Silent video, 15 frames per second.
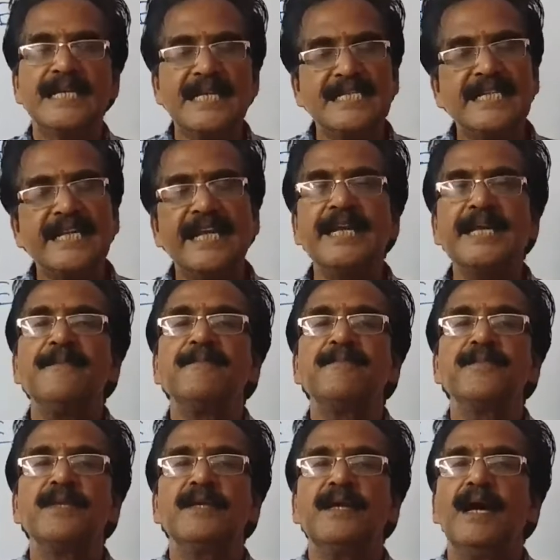easily,
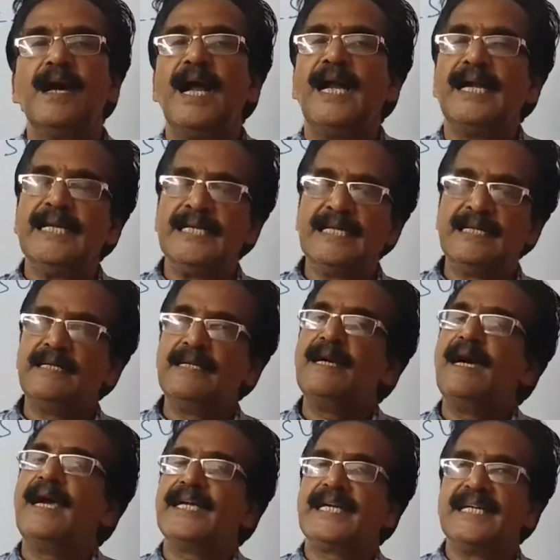and
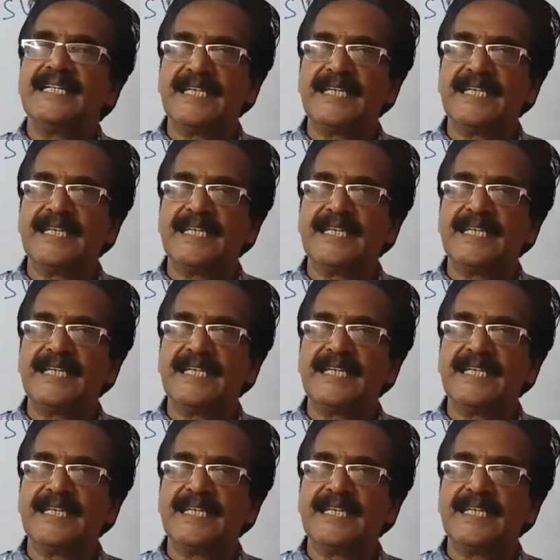I